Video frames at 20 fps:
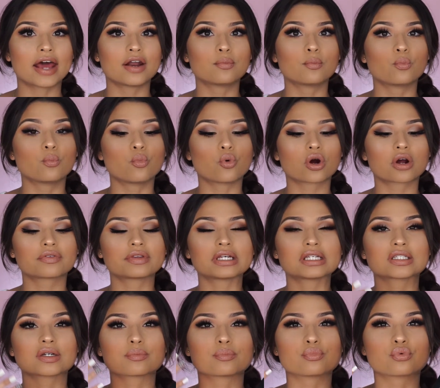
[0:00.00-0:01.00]
and more of
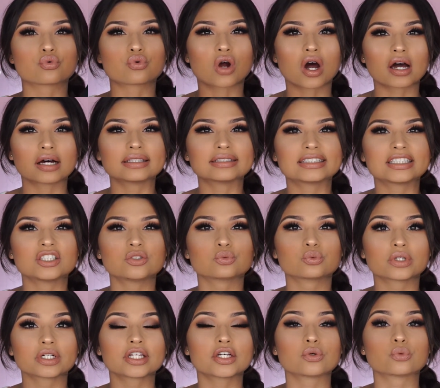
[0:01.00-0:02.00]
these bronzy,
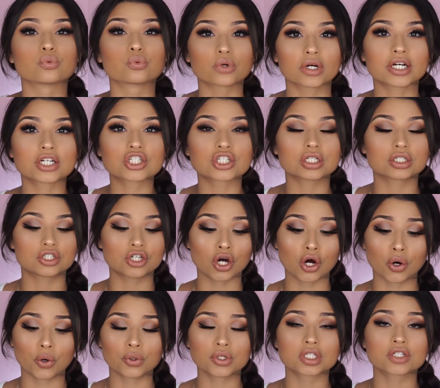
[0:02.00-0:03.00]
really rich
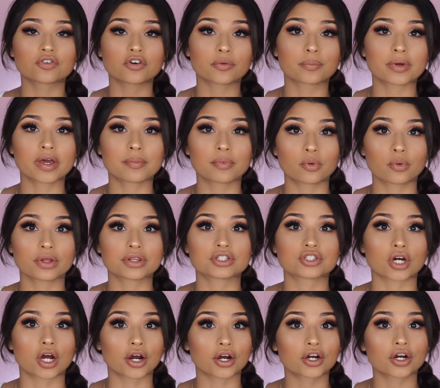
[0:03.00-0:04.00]
tones for people with
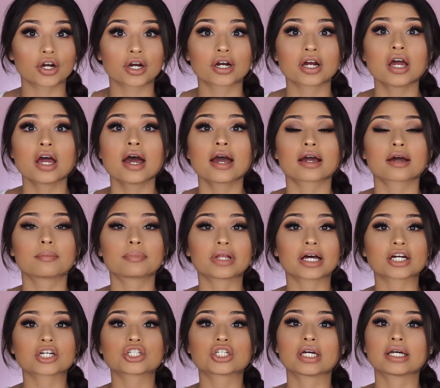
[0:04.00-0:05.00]
darker
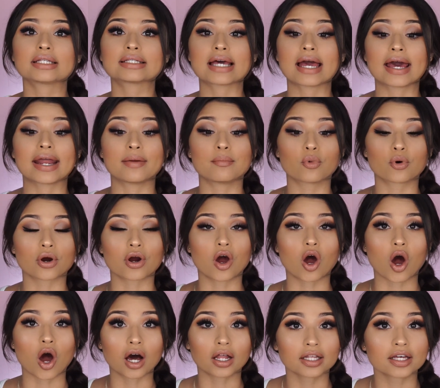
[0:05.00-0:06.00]
complexions and more
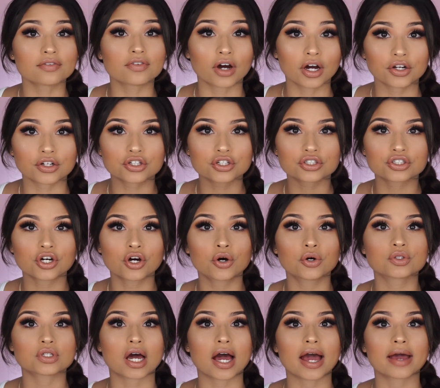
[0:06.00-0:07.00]
olive
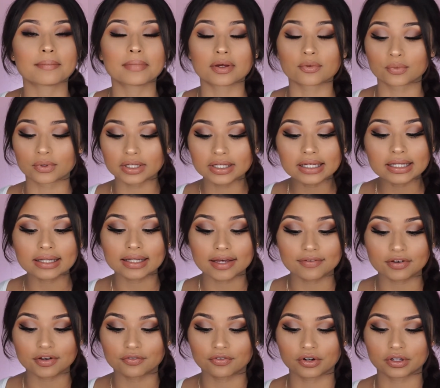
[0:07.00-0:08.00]
undertones. I'm really
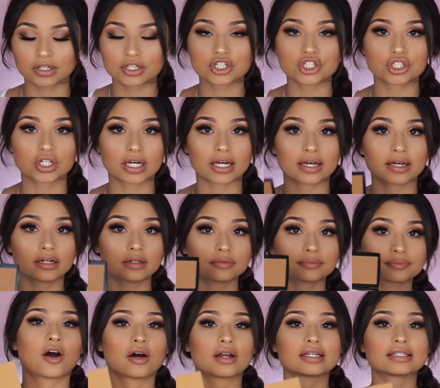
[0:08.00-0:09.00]
living for this shade.
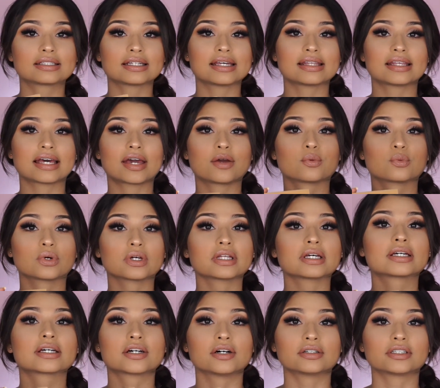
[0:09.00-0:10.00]
Honestly, they
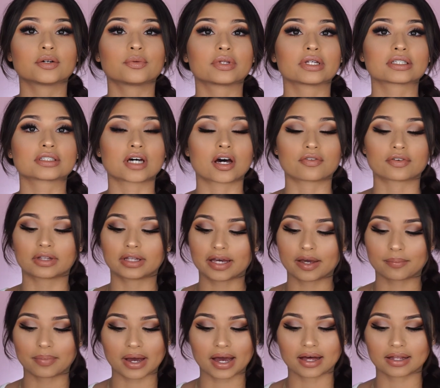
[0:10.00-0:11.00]
really killed it with the Soft
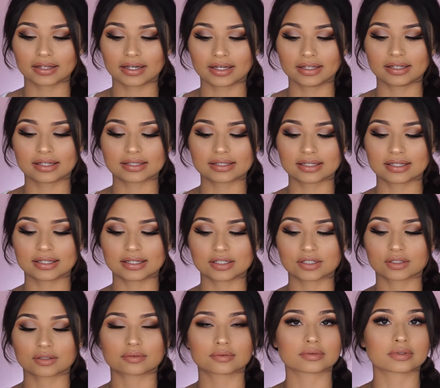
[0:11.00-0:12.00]
Glam palette. This
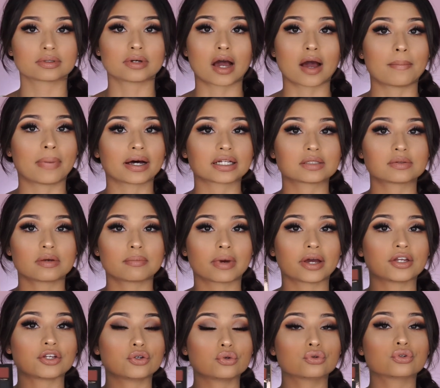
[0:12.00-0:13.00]
is about to be
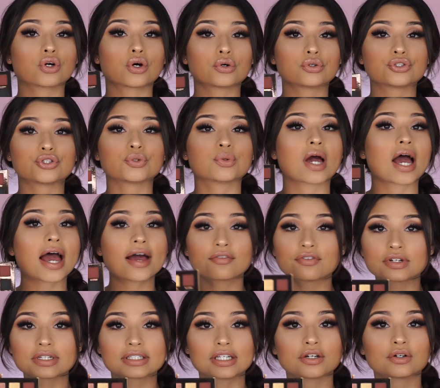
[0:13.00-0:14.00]
my new go-to
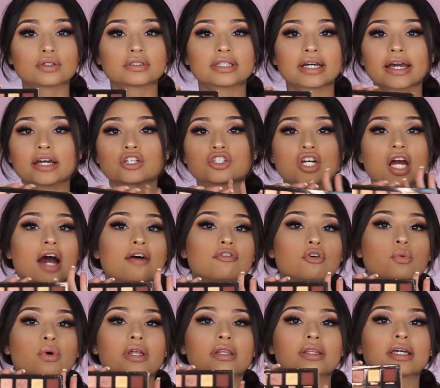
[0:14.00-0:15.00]
every single day.
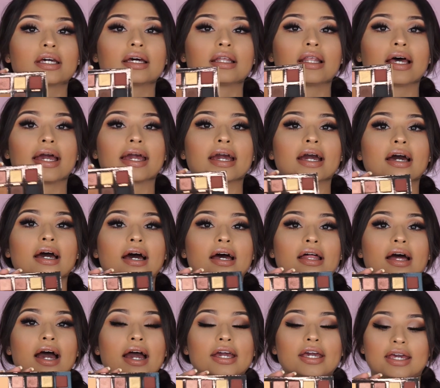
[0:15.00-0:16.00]
Travel with it, like,
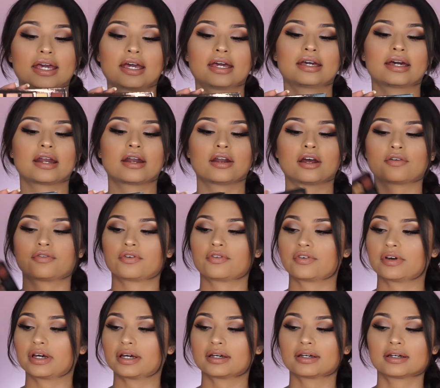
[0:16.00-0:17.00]
I can't get enough of
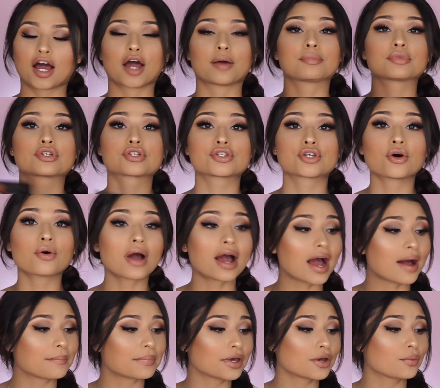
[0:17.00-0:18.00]
it. I'm so
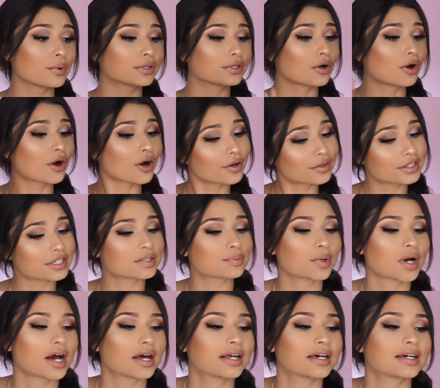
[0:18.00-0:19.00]
happy with all these
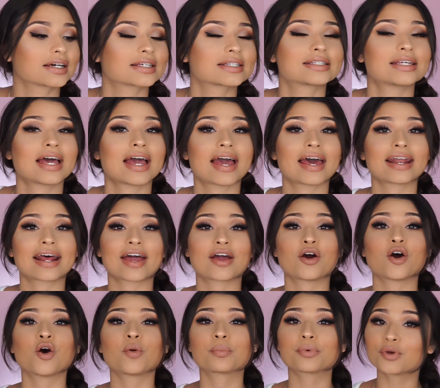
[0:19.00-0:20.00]
products and I
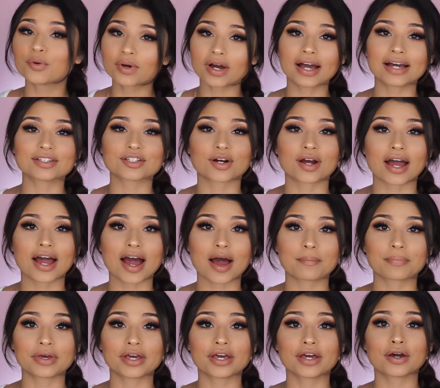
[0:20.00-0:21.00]
hope you guys are
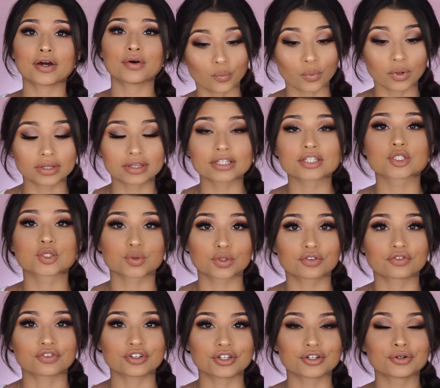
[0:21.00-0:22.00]
happy with this
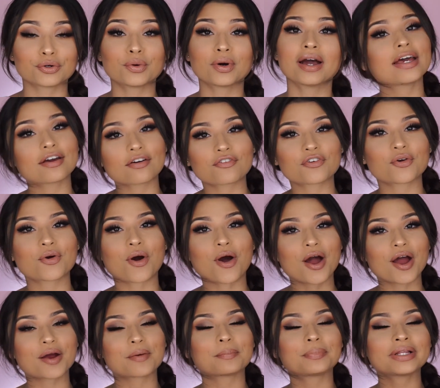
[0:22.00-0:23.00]
review. If you
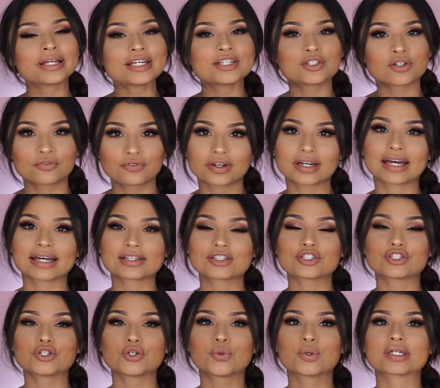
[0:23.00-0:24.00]
are, please don't forget
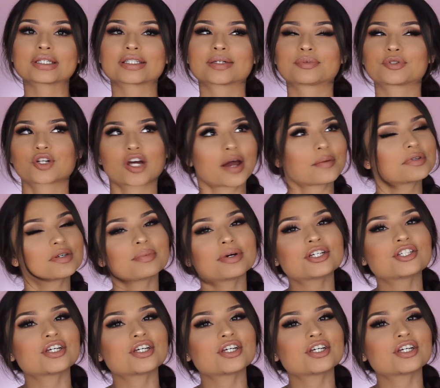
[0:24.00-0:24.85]
to subscribe to my